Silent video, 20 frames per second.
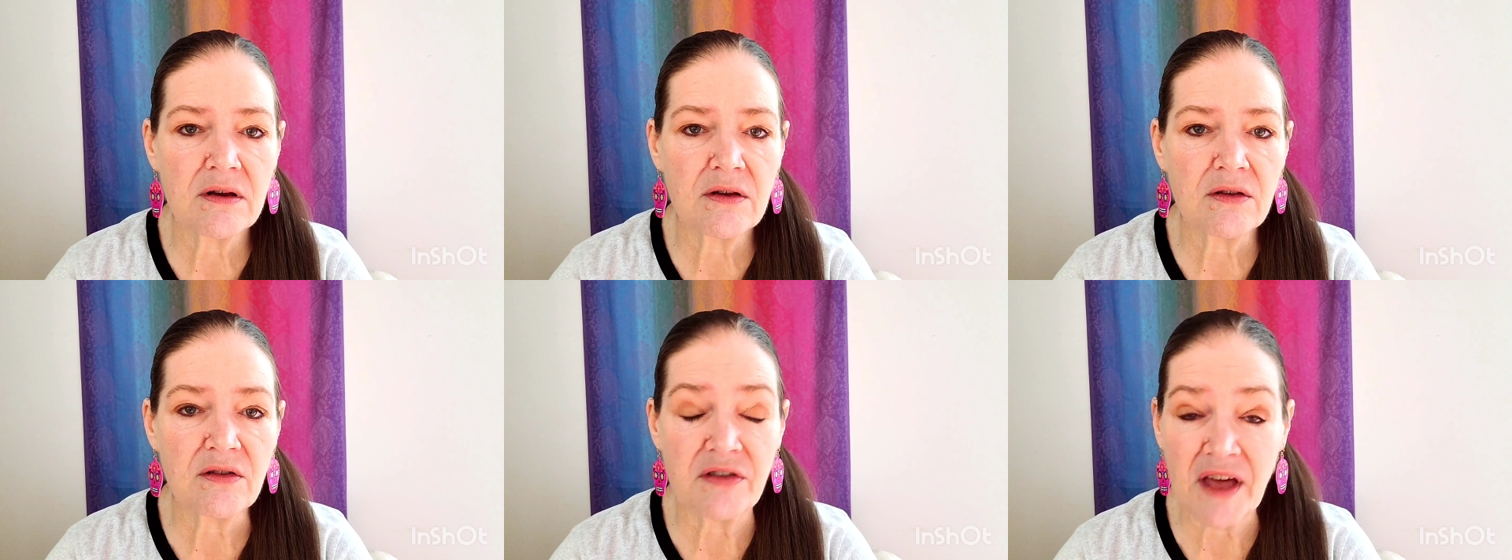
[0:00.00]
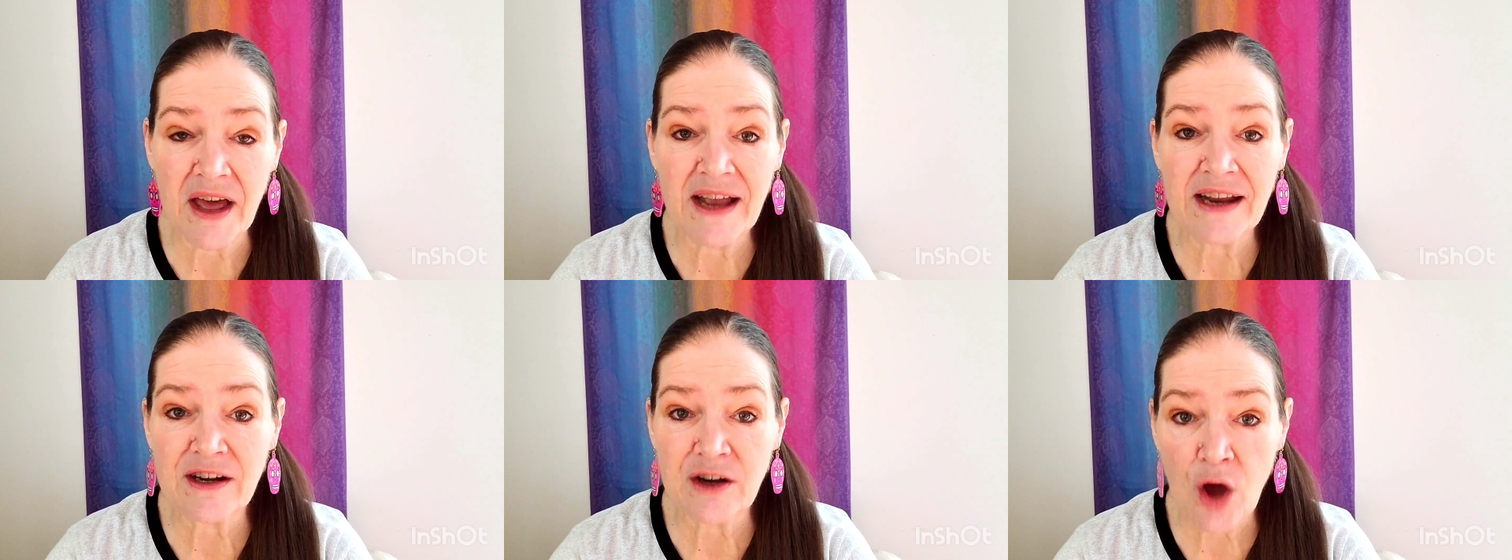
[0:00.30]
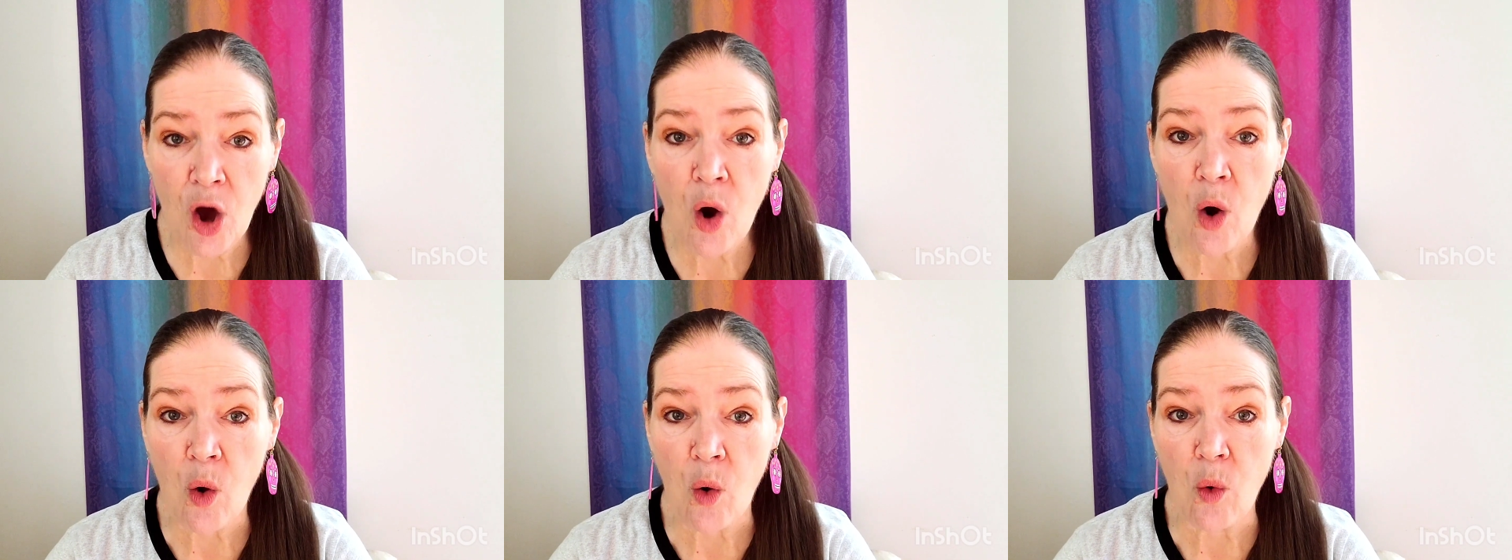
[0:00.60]
they
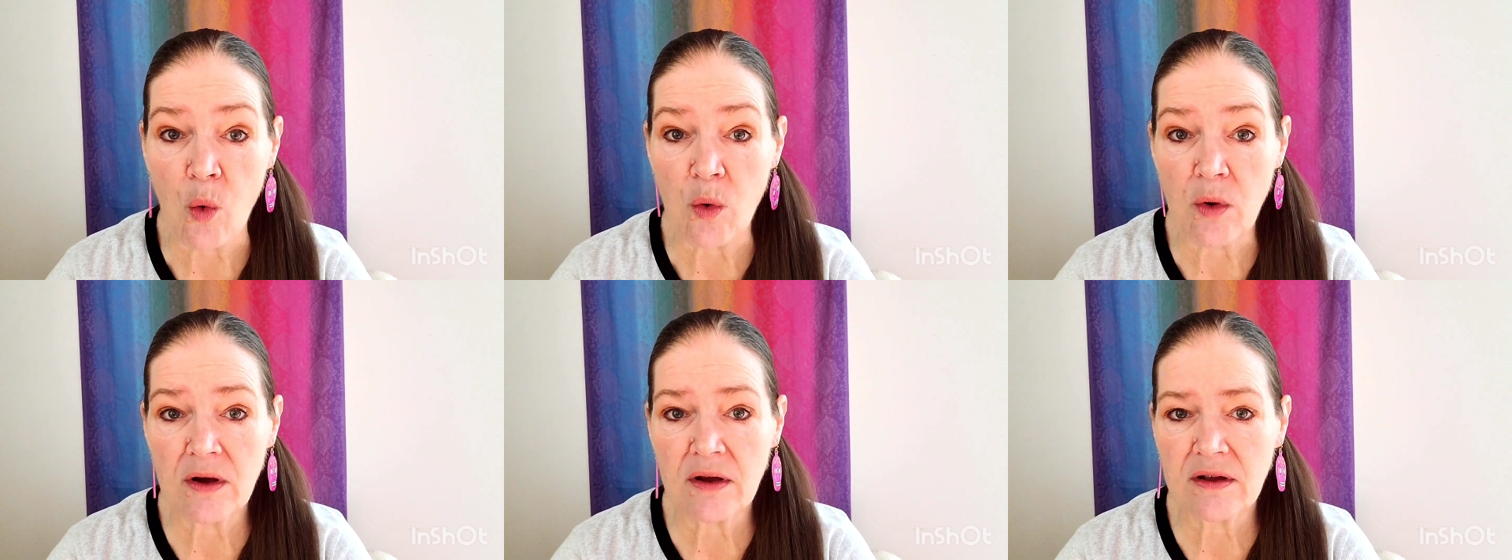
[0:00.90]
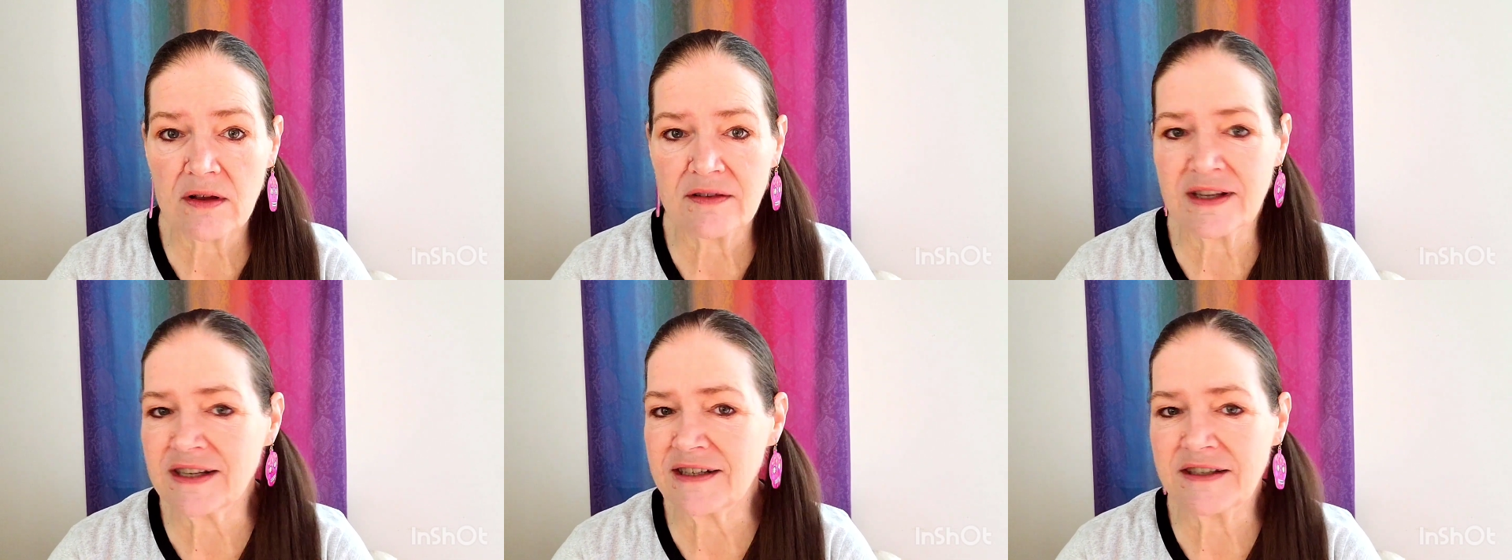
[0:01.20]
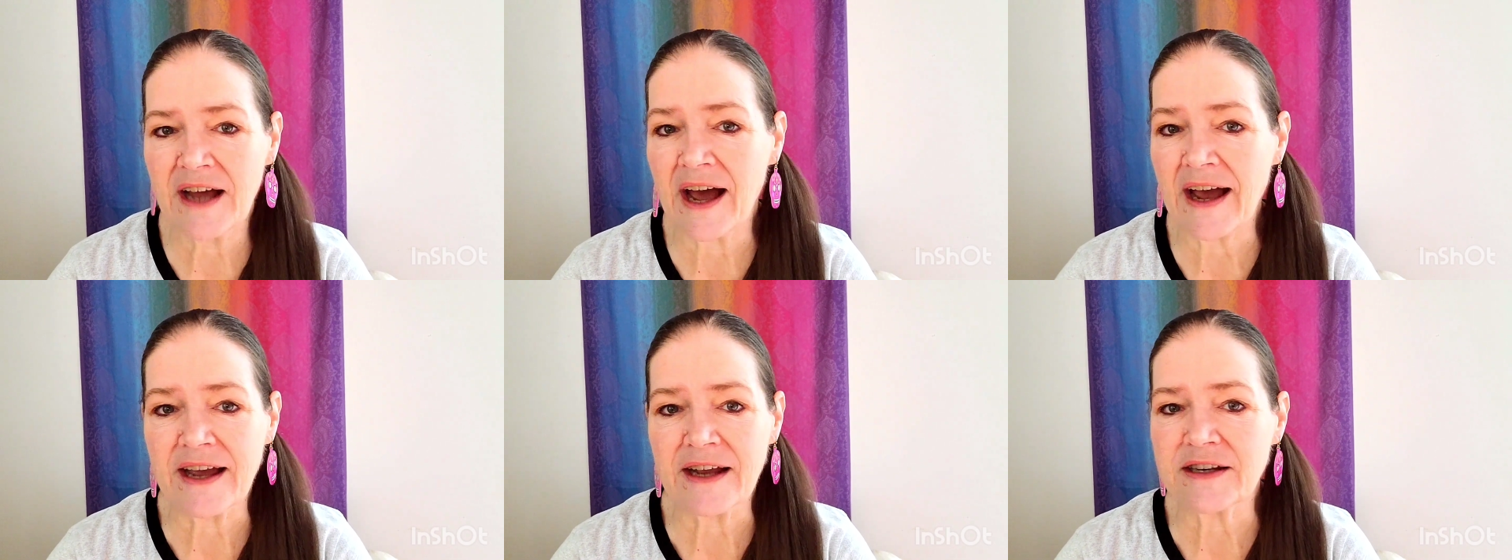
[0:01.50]
know that
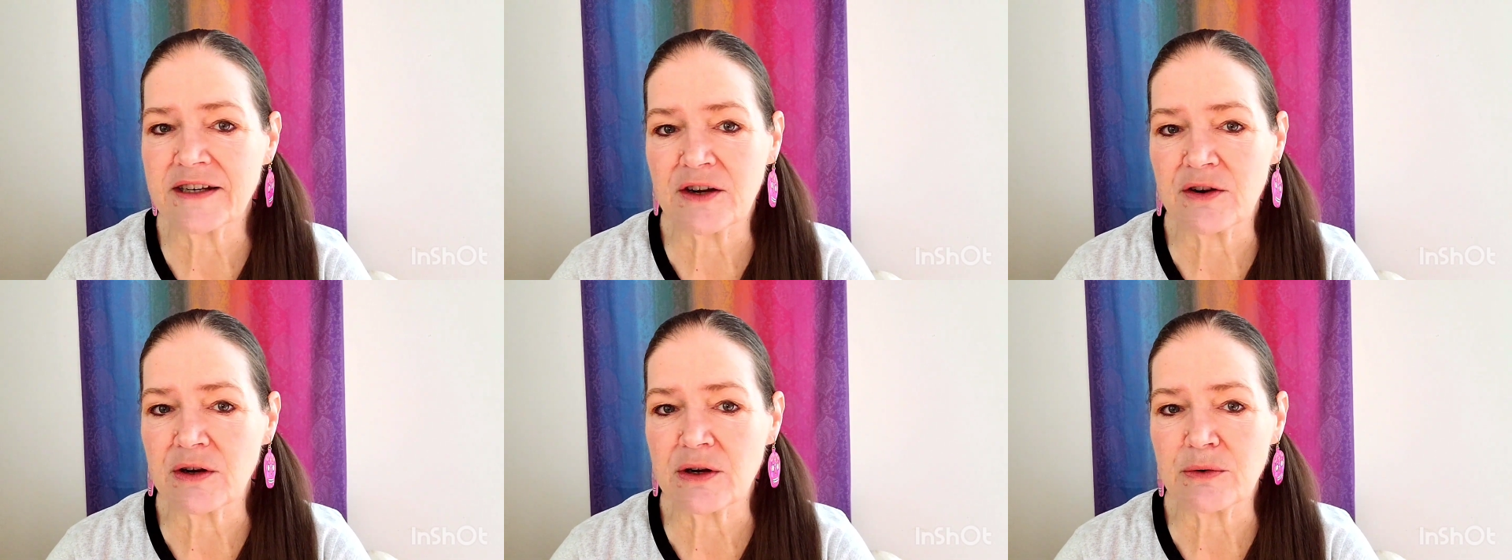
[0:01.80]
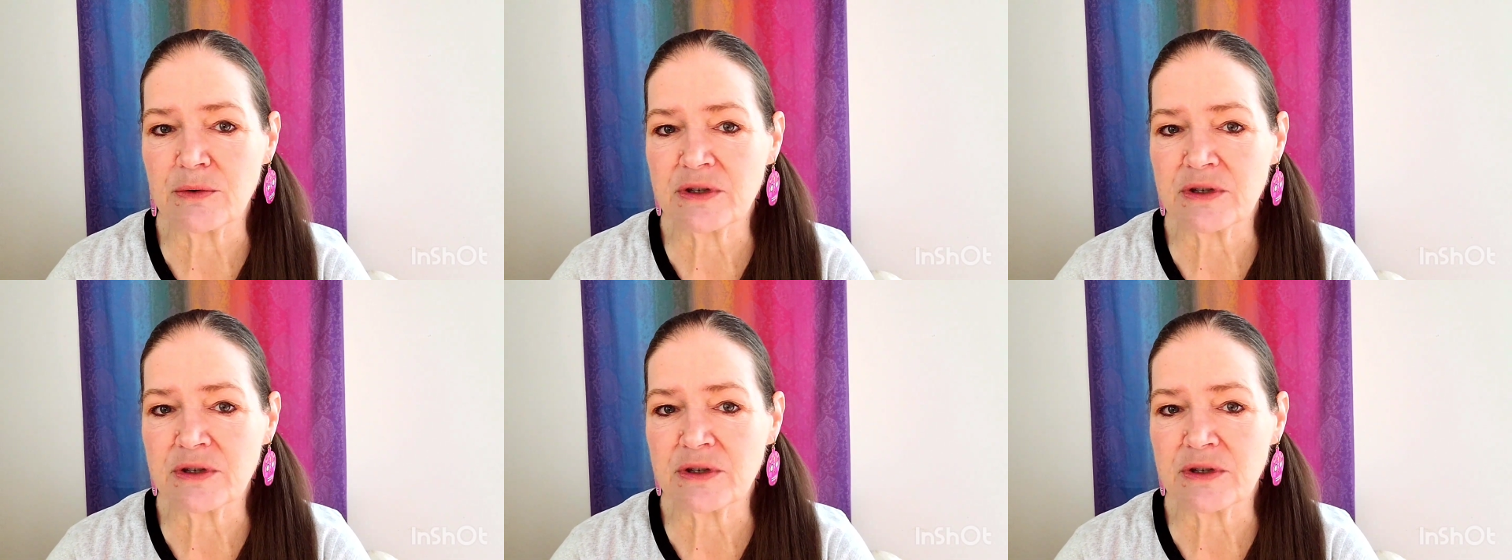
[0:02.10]
dietary